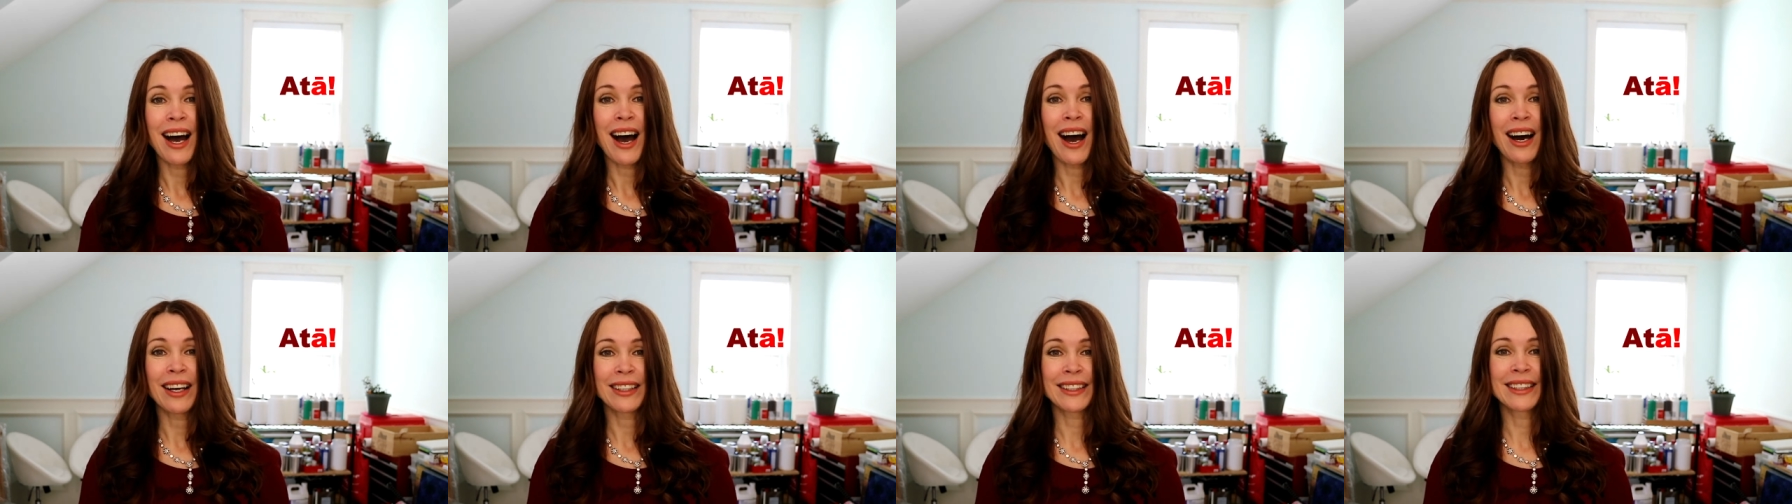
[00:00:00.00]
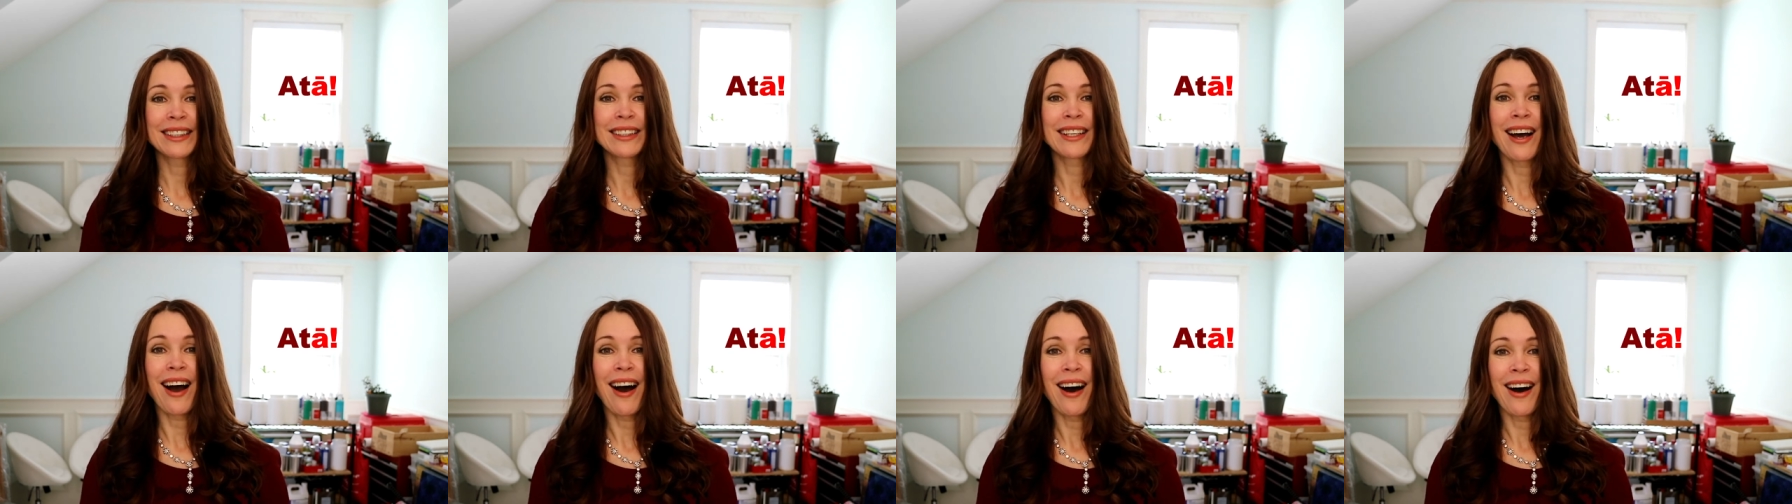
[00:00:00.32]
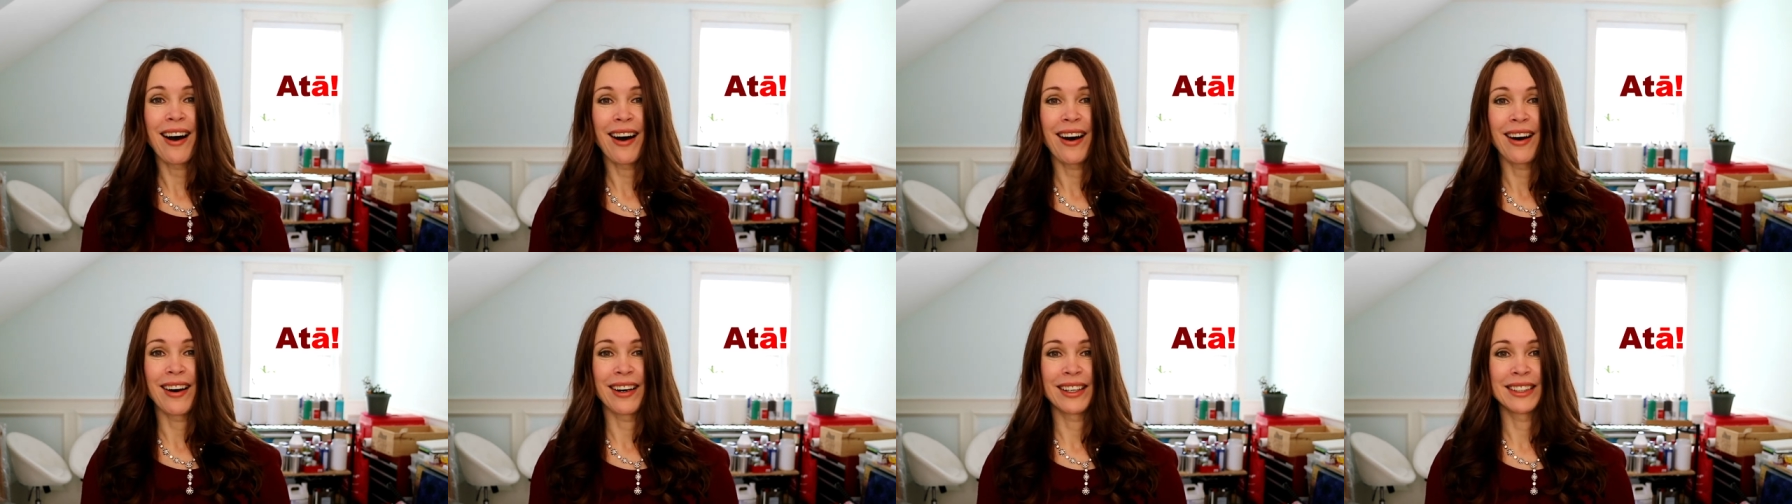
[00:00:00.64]

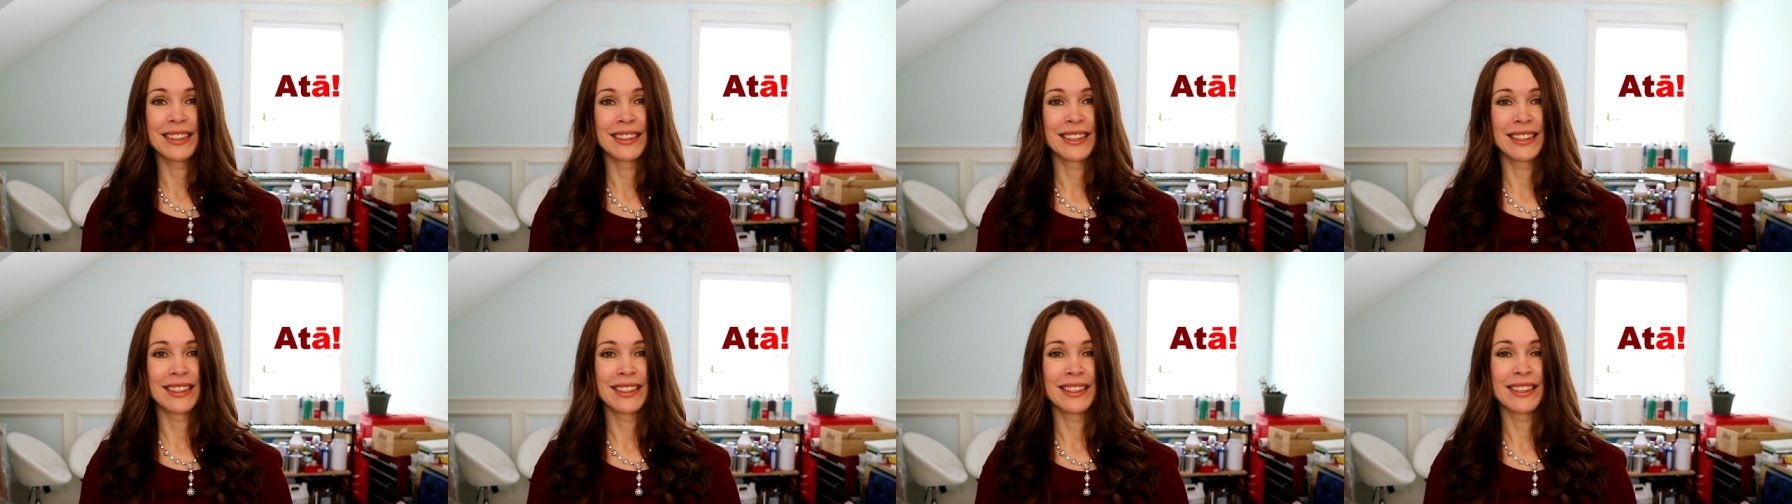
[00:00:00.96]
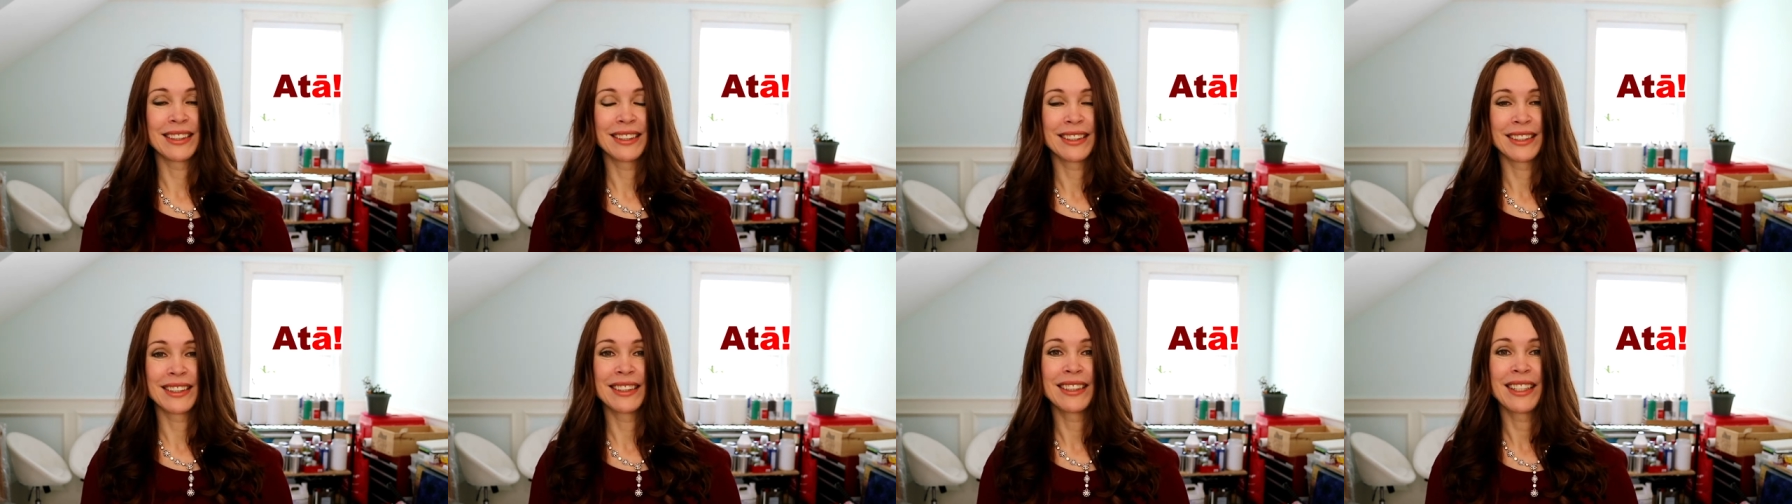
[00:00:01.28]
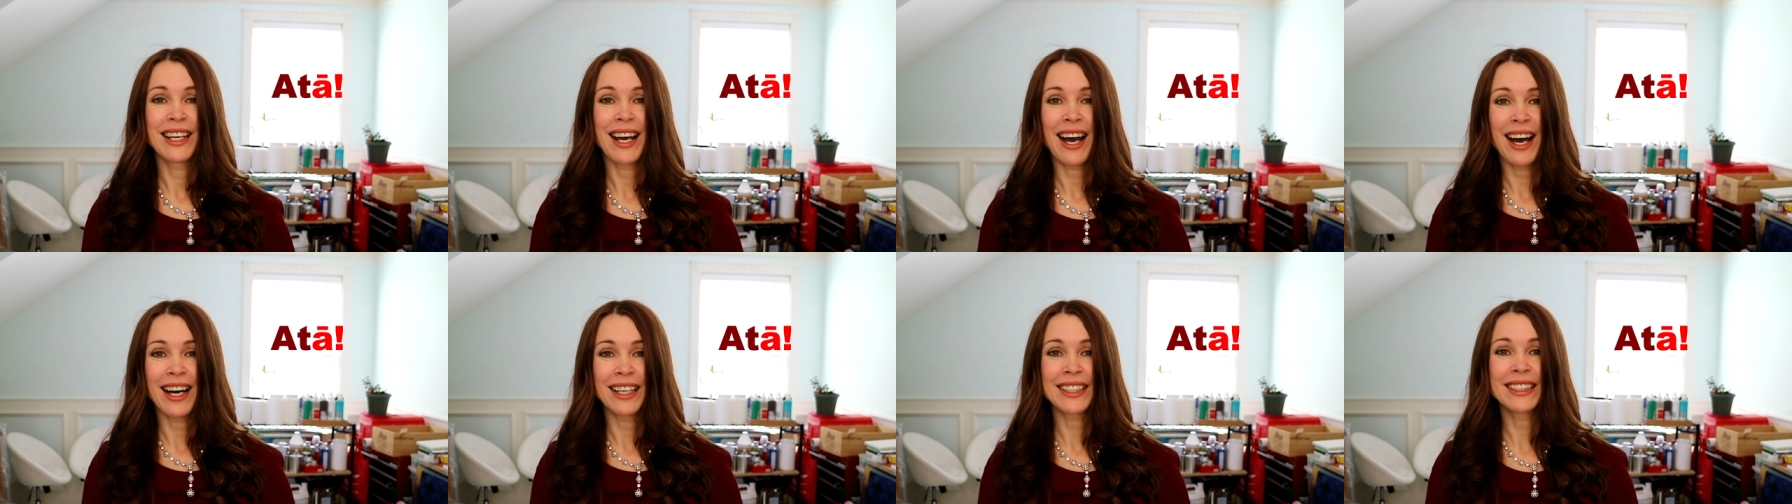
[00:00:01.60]
ata,
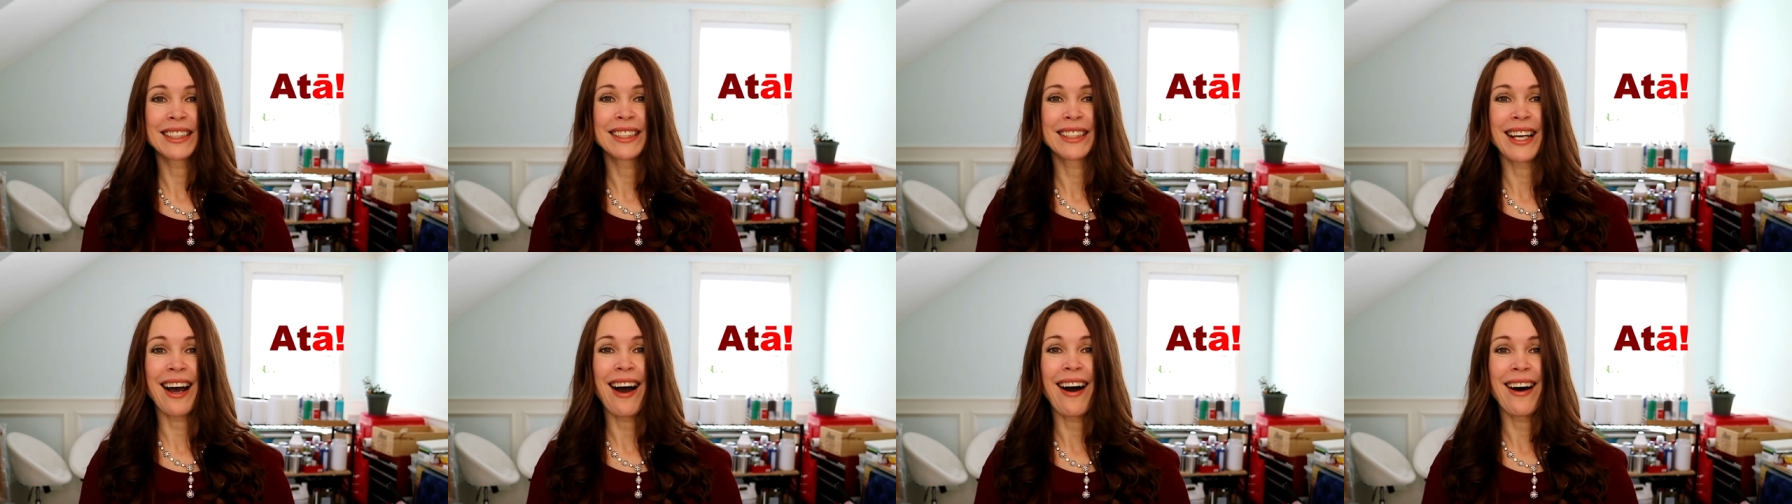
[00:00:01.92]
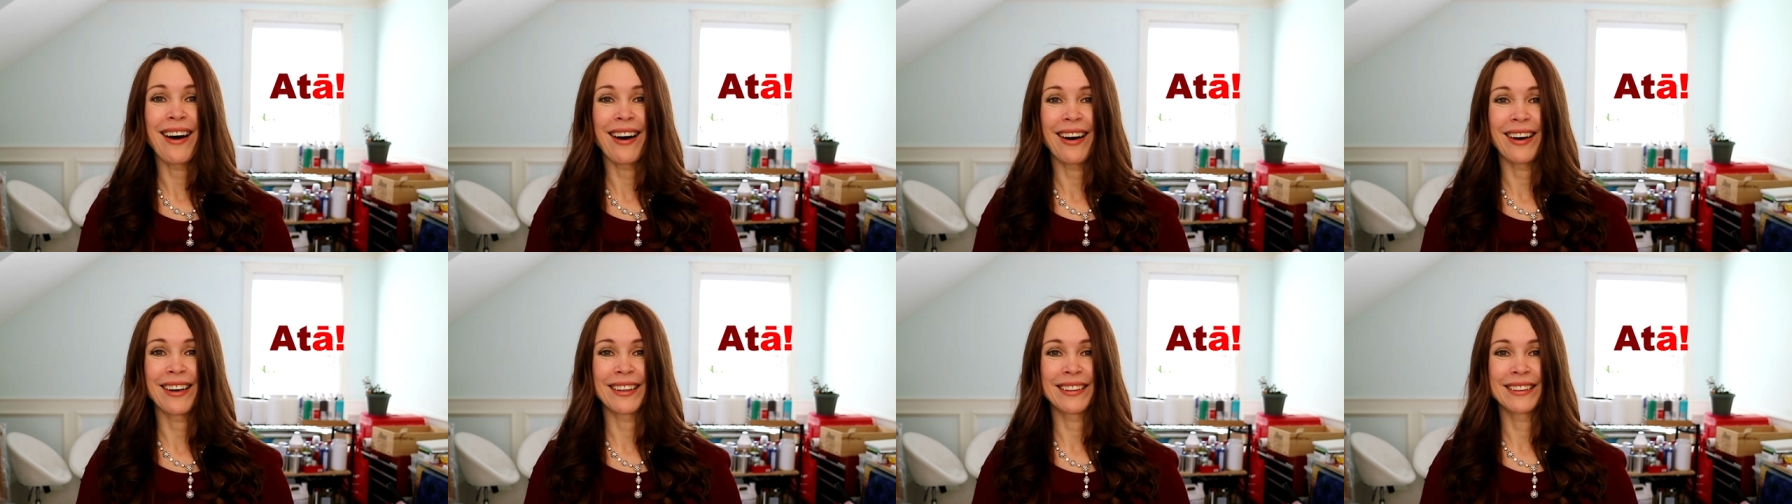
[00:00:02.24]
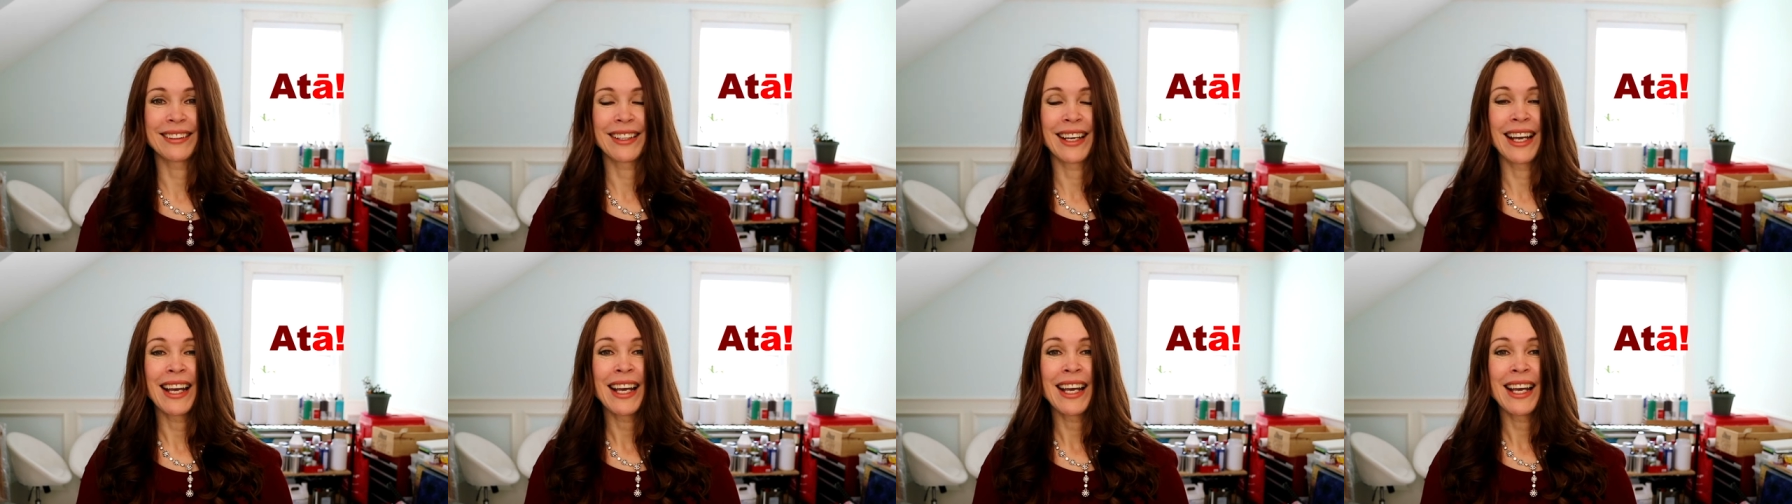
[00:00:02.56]
ata.